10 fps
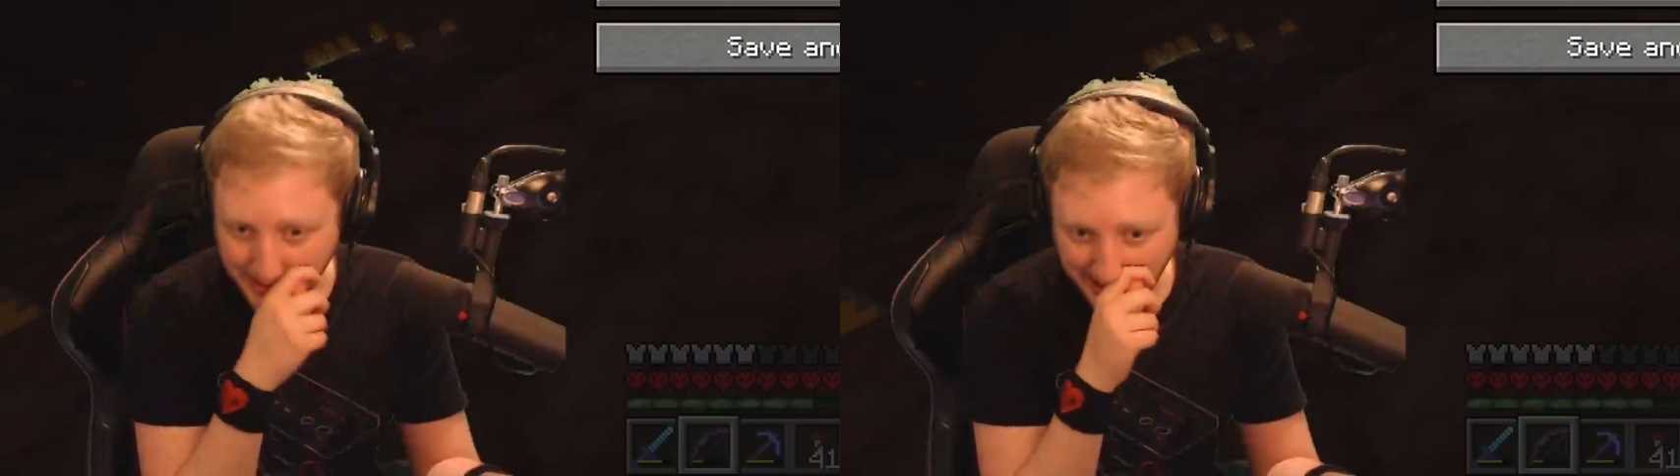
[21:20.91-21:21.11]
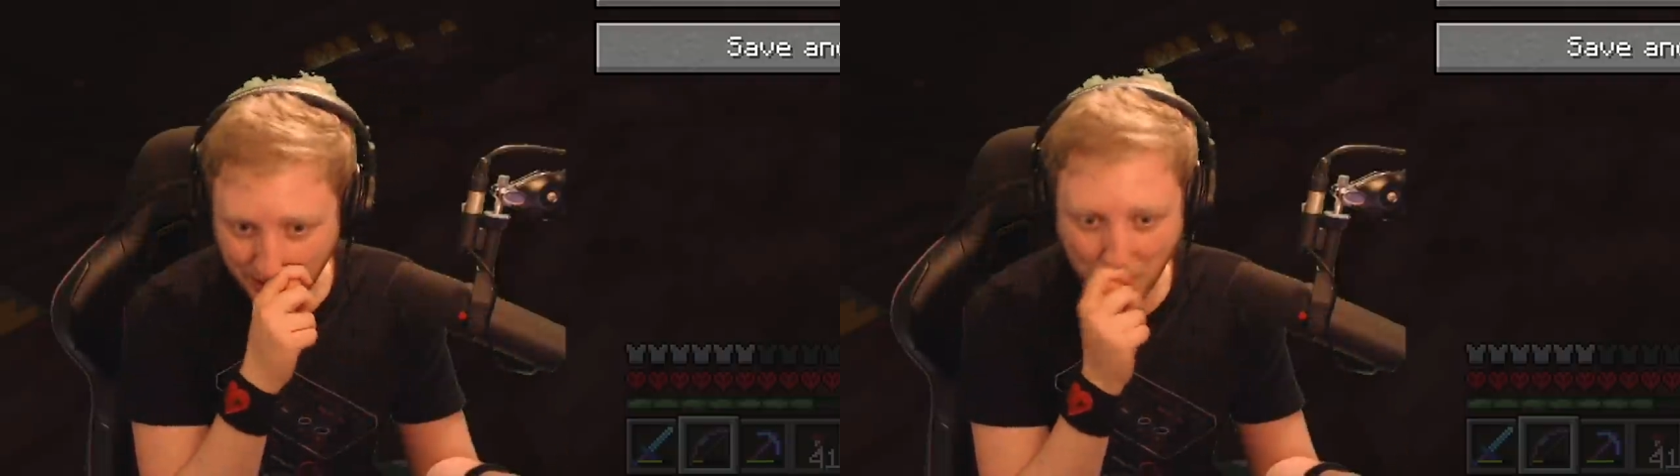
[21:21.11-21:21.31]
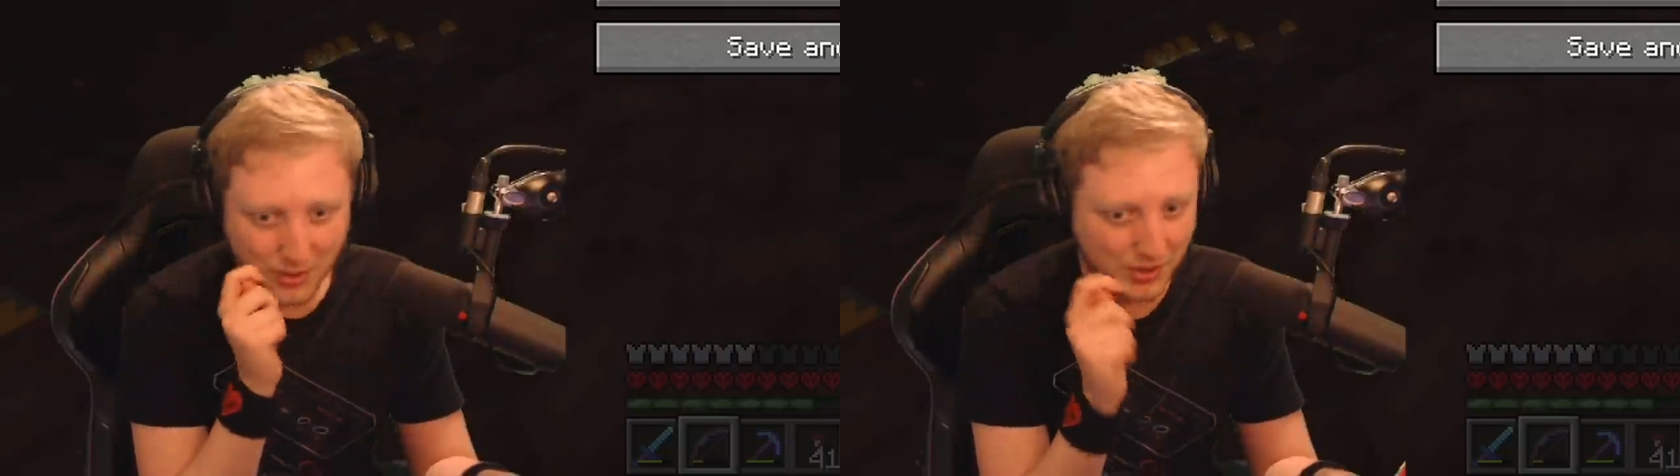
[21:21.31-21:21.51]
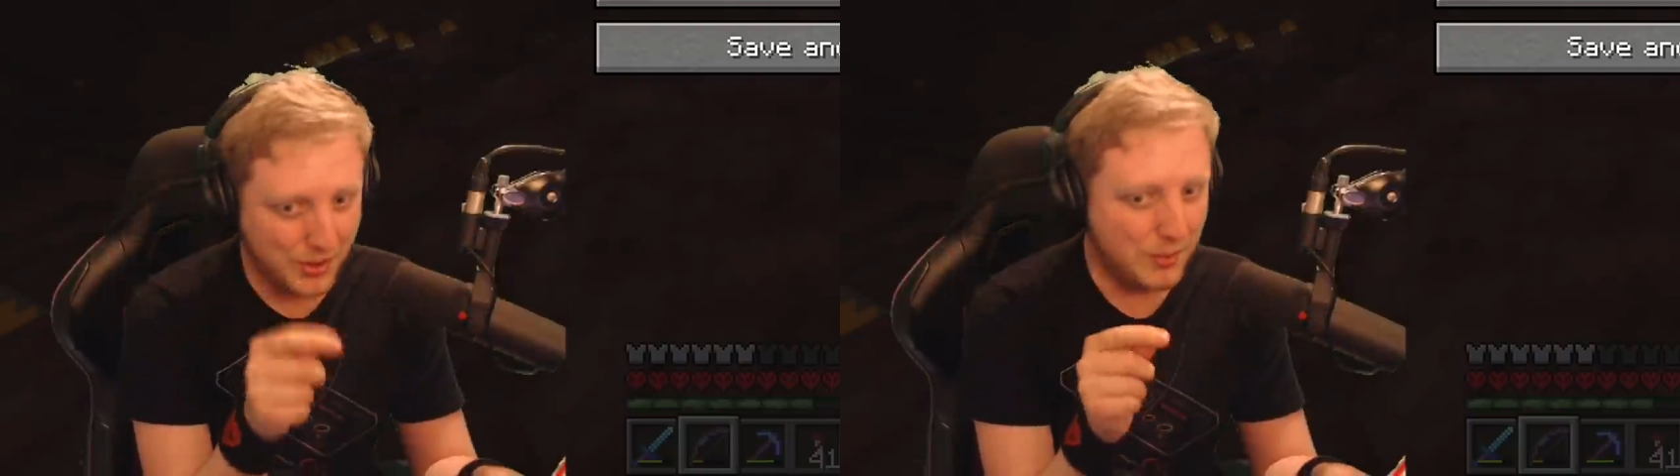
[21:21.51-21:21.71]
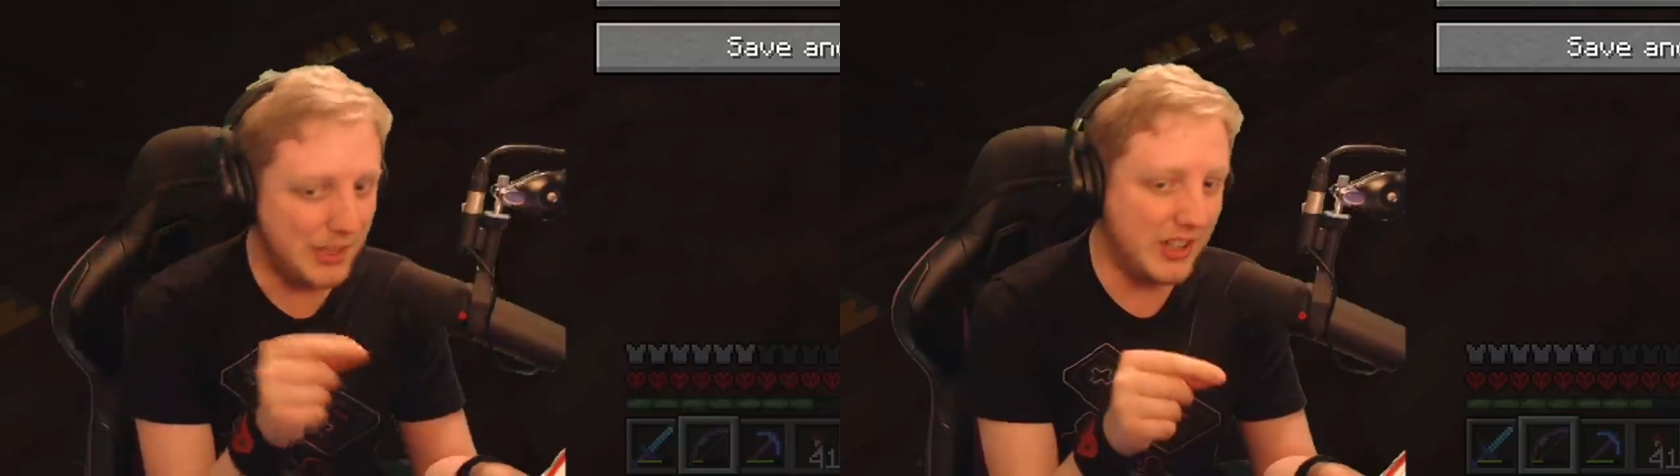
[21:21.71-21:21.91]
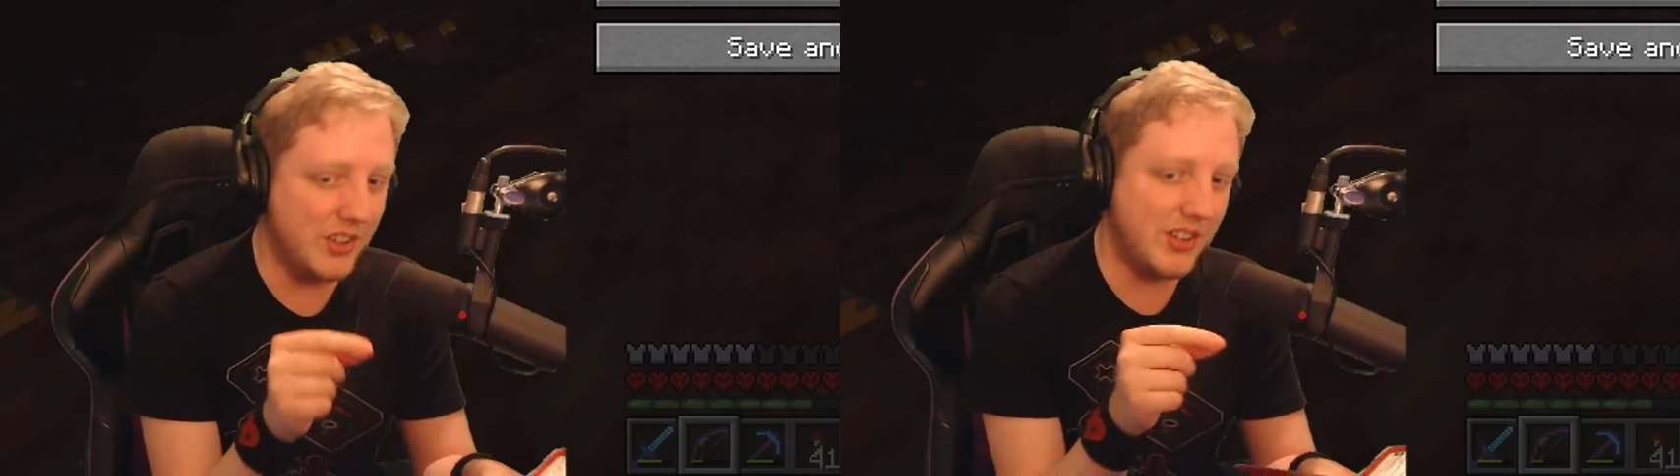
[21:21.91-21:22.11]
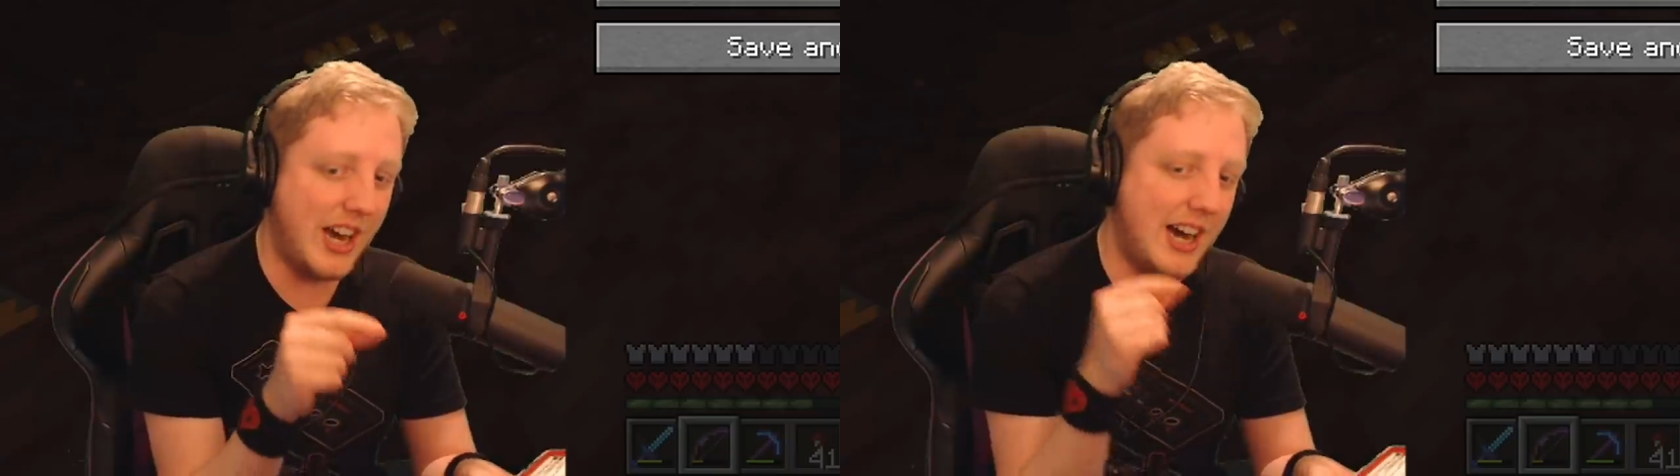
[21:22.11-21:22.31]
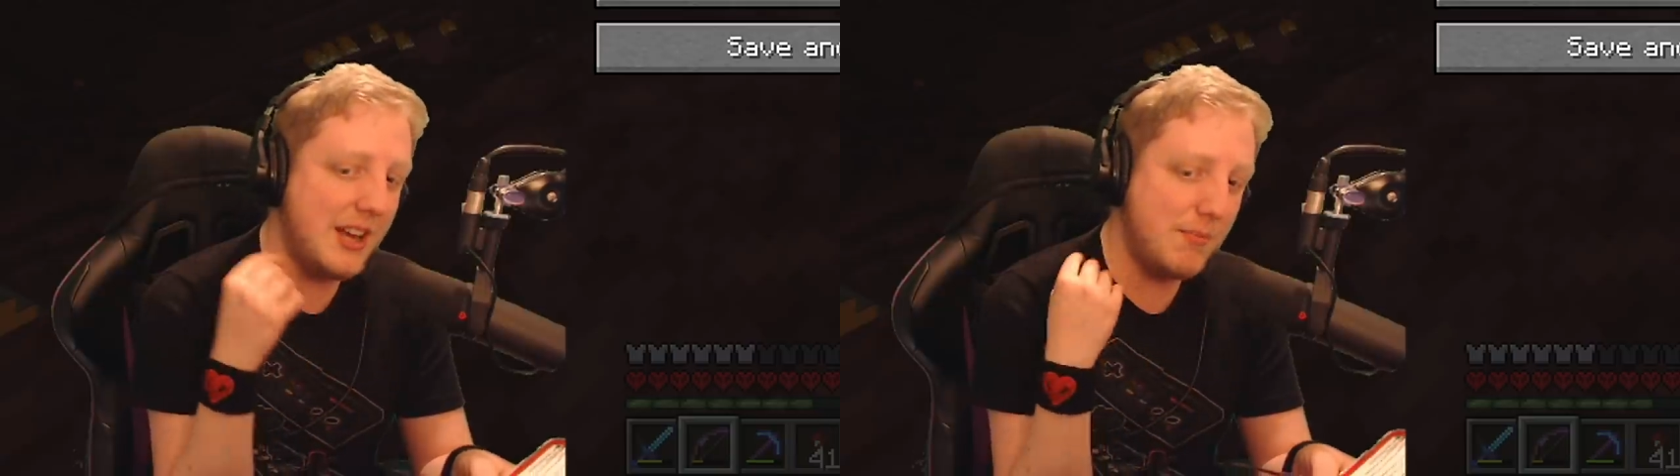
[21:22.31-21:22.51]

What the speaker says: This one was cool because I